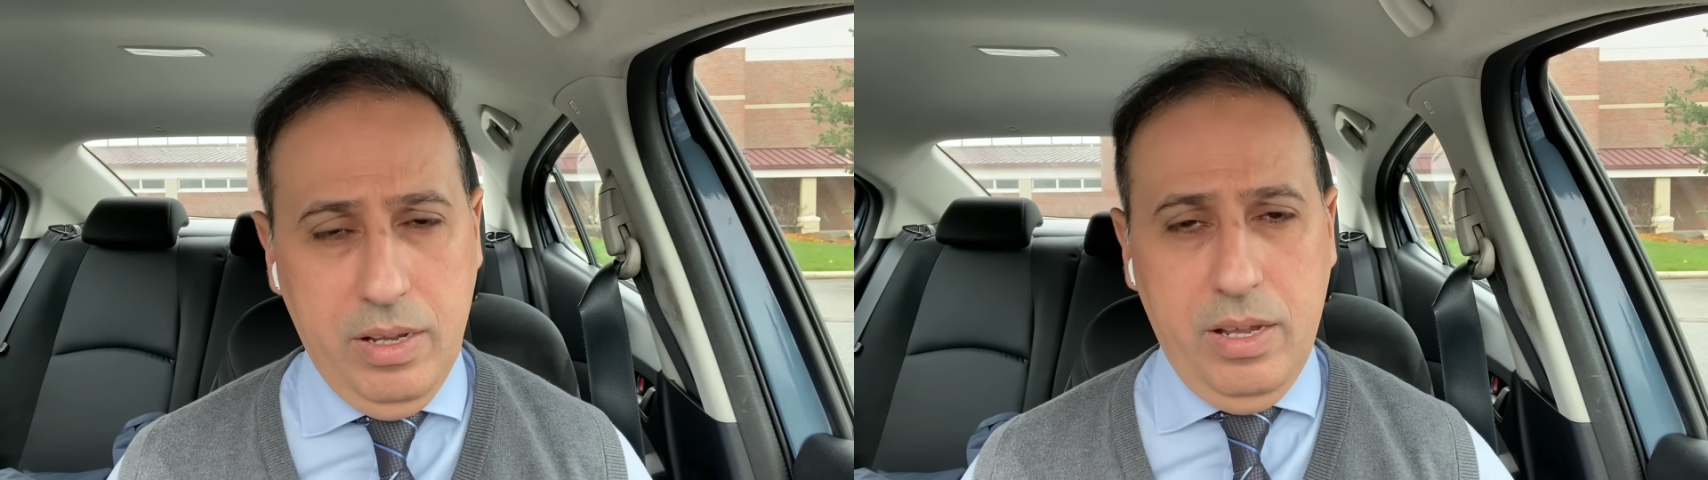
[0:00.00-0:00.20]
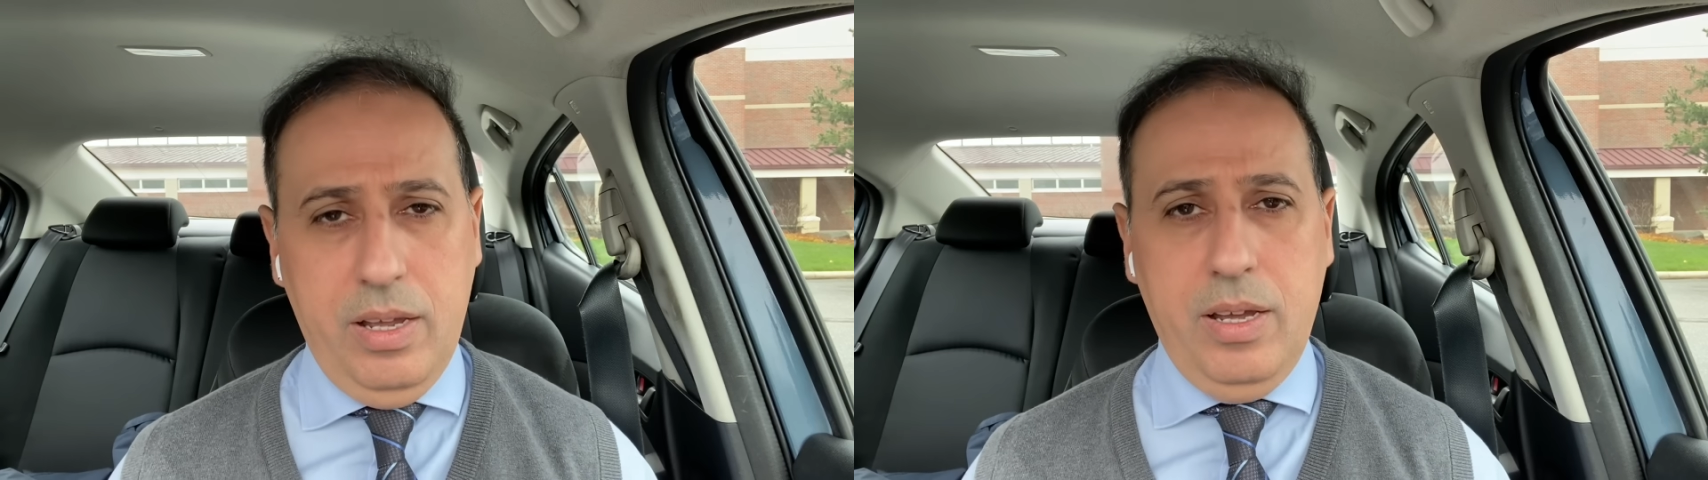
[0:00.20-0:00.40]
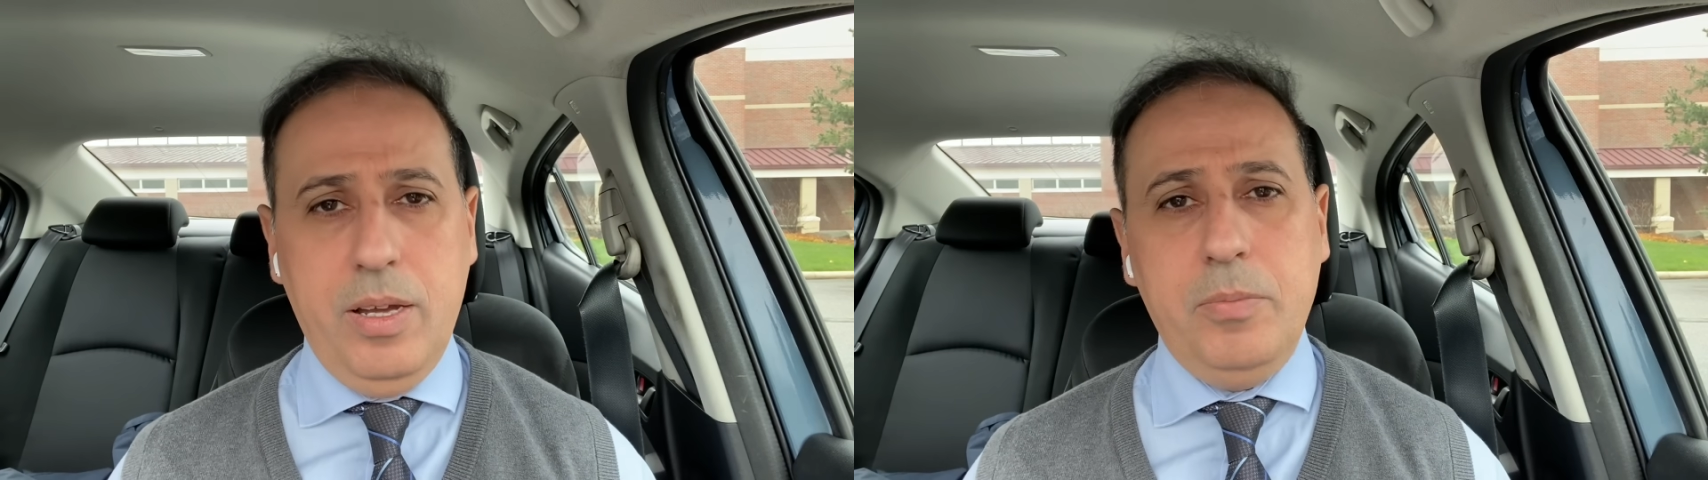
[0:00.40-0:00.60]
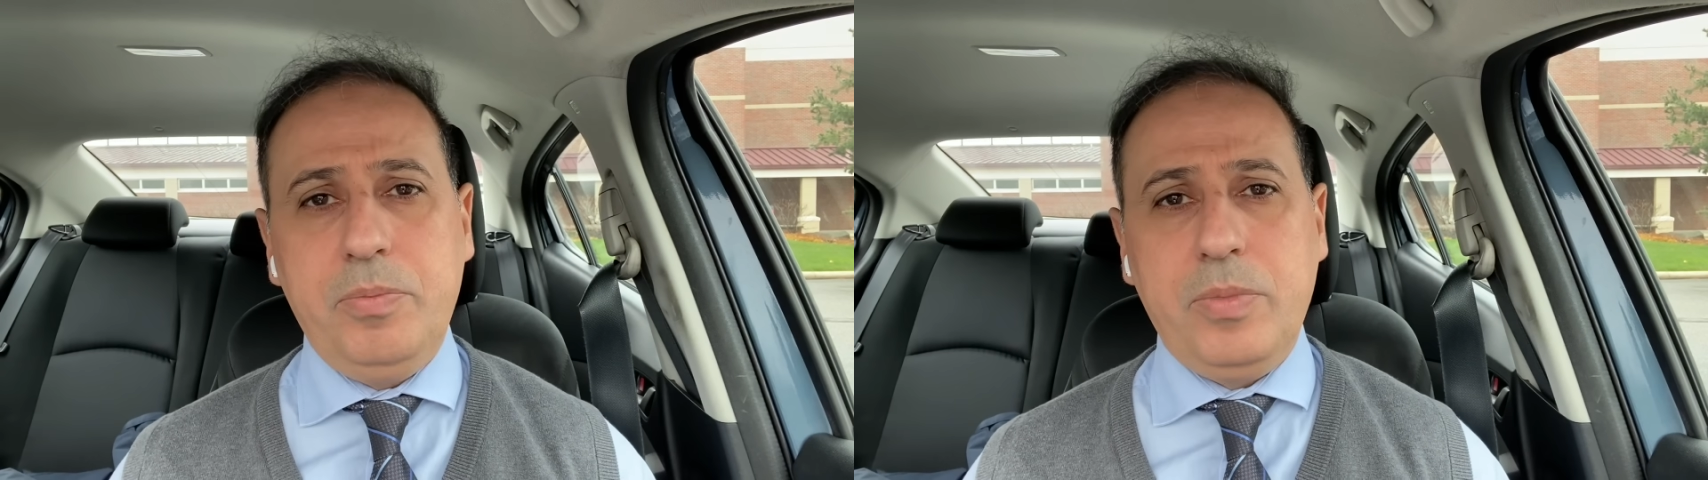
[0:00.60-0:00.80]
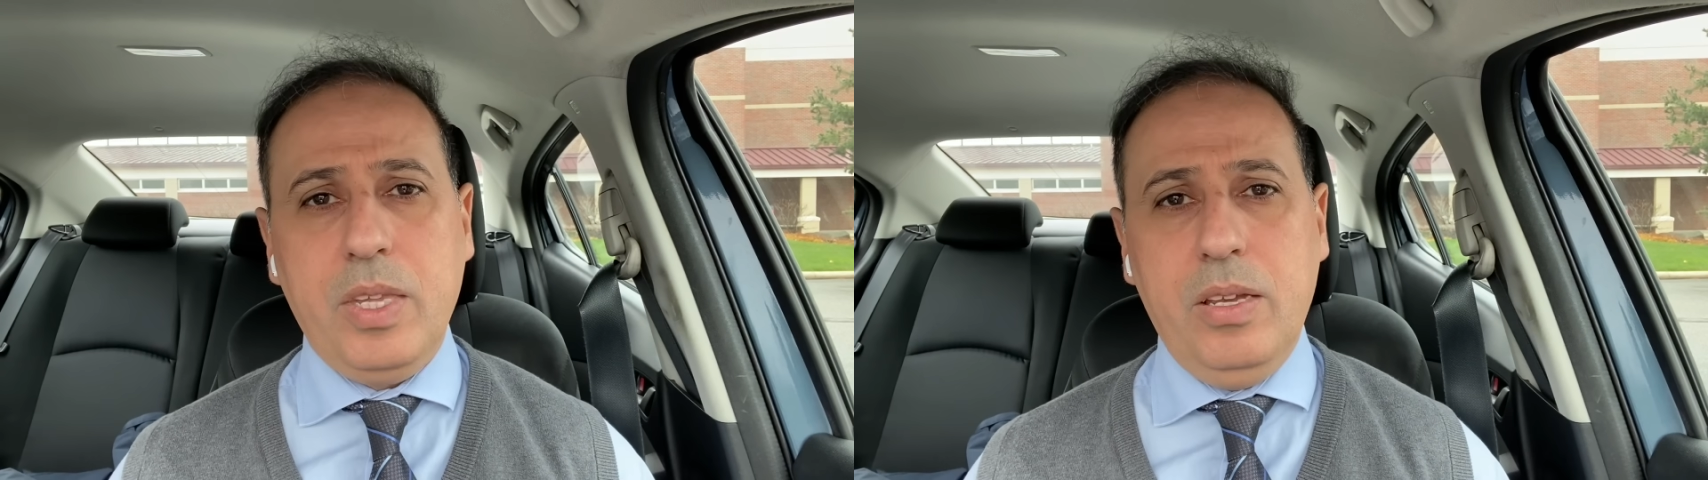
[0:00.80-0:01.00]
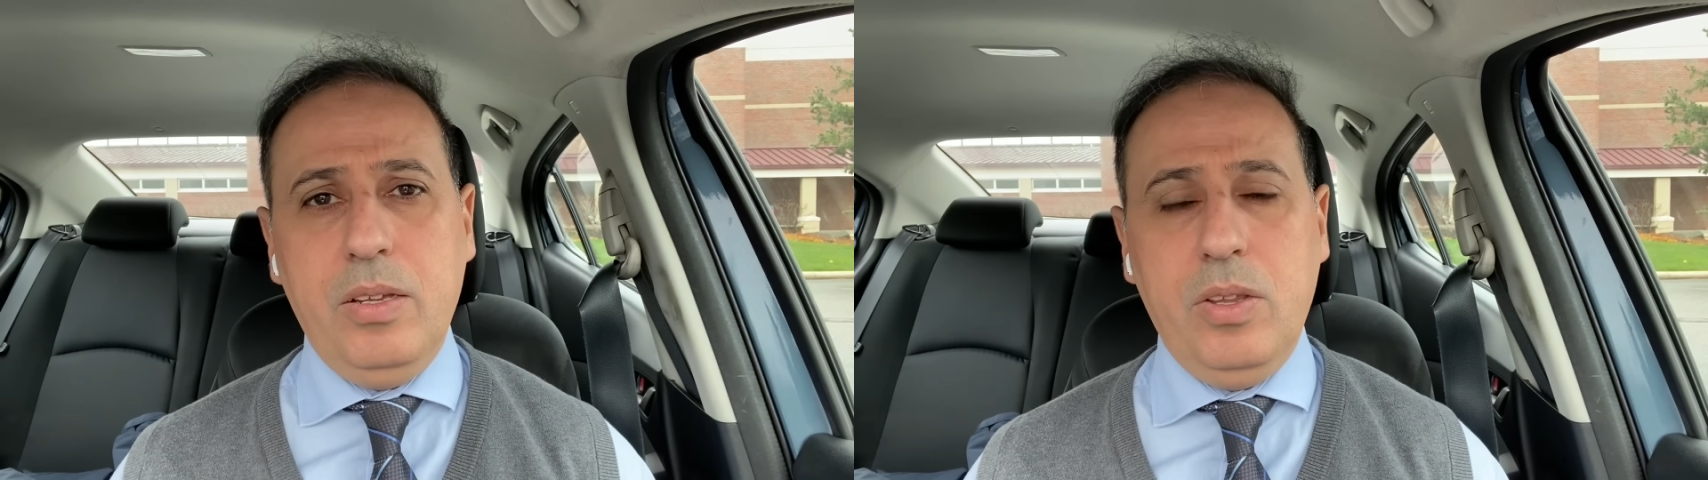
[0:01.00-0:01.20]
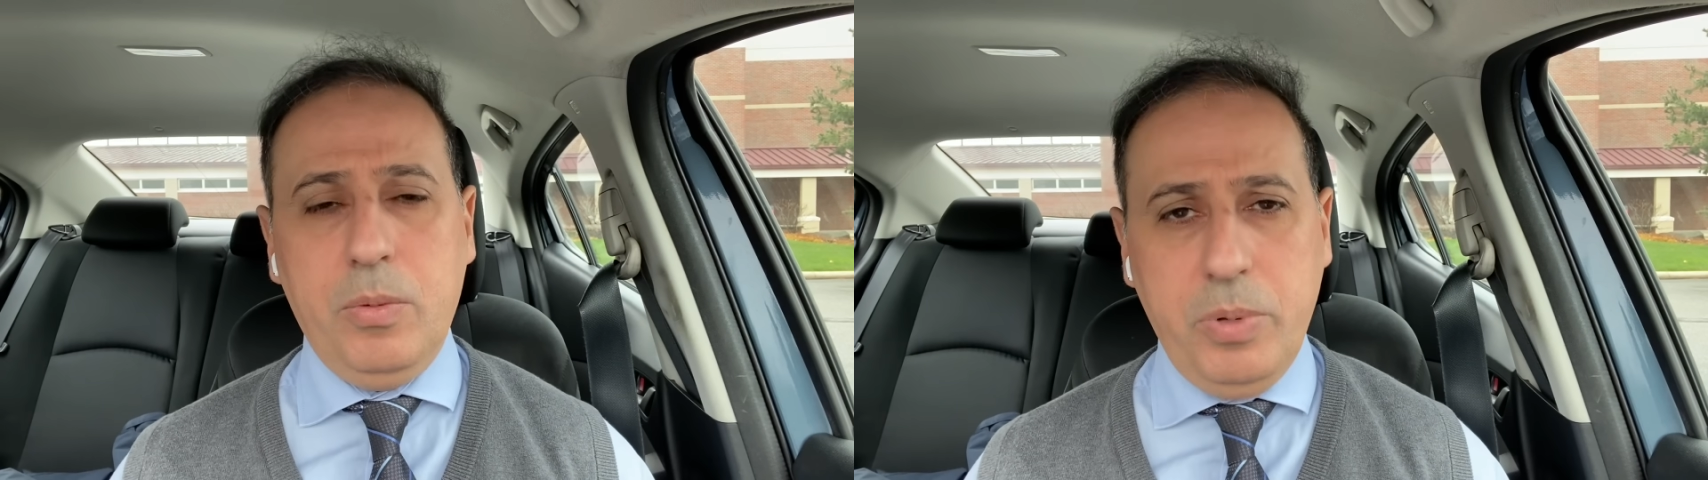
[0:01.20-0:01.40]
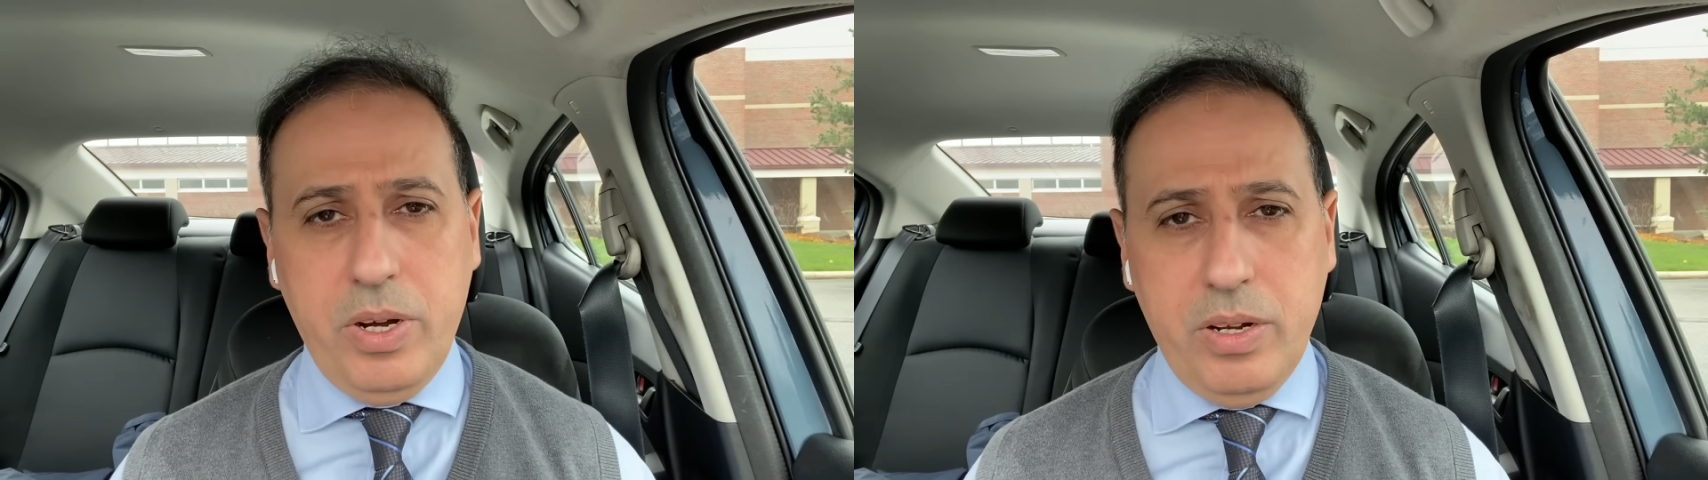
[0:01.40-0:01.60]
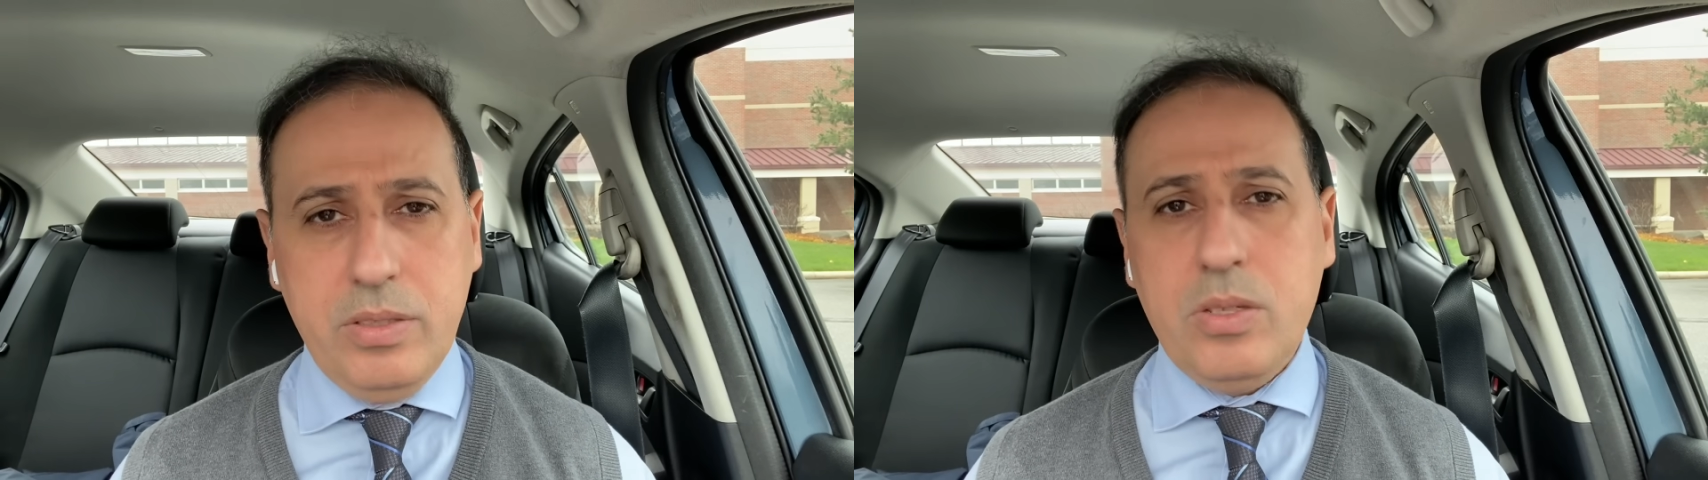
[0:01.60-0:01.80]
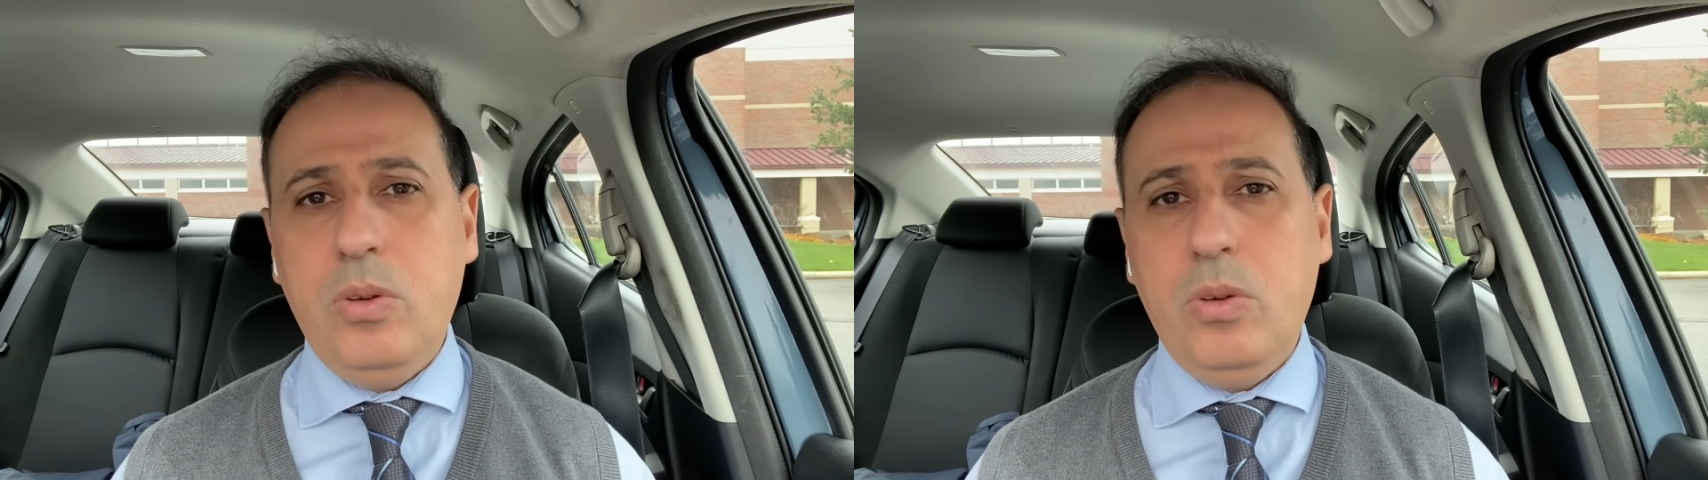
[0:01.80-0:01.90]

um, their parents